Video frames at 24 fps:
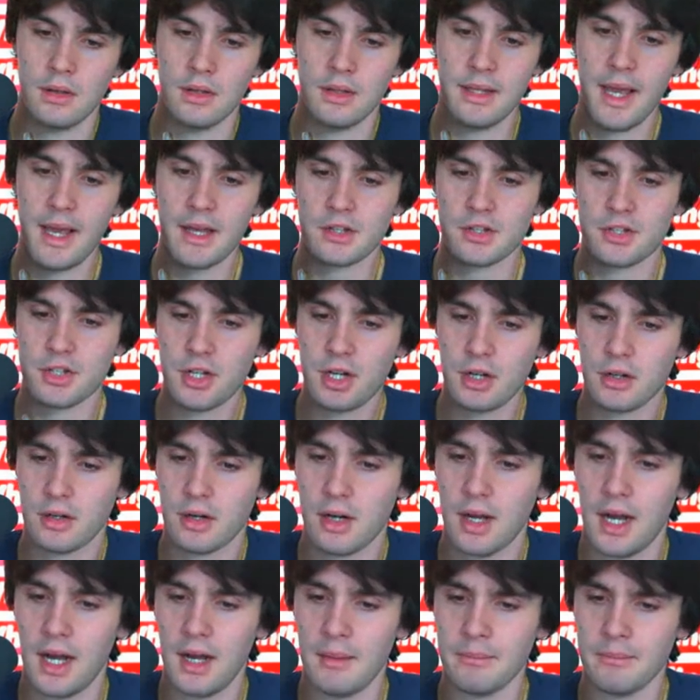Yeah,
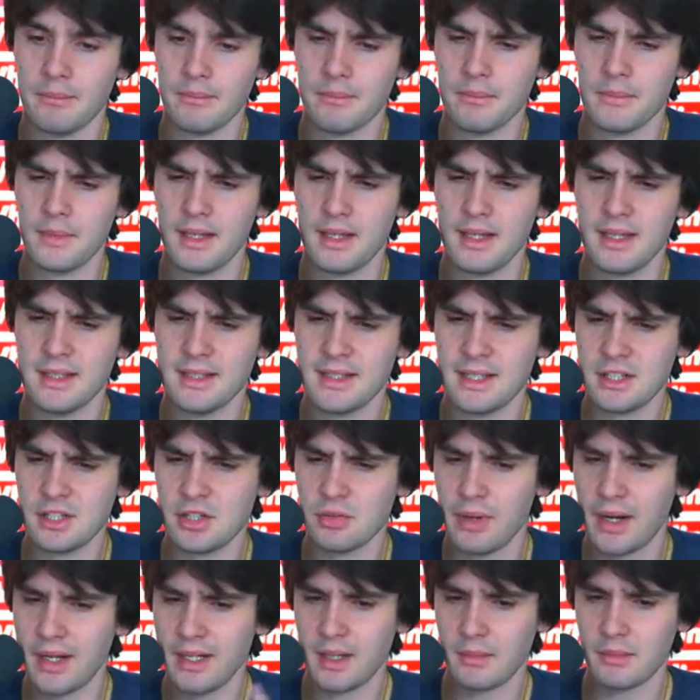sure. Is this
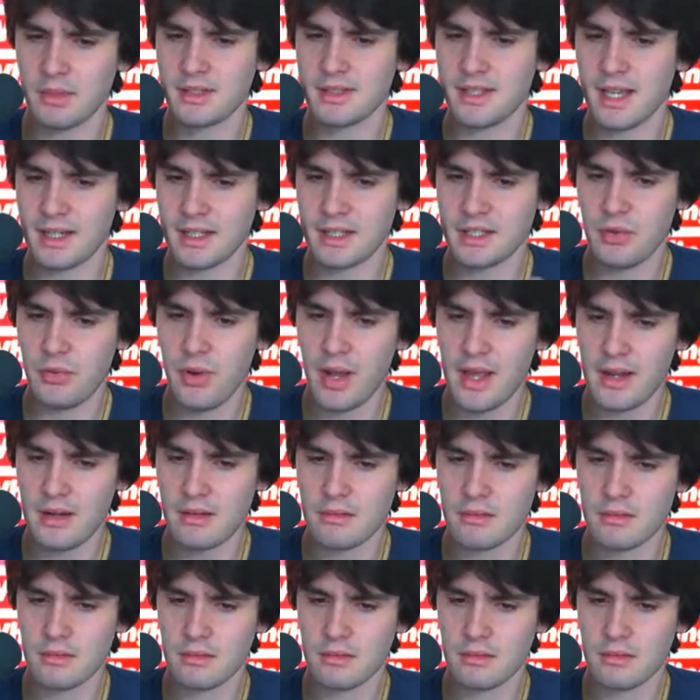the right number to text you at?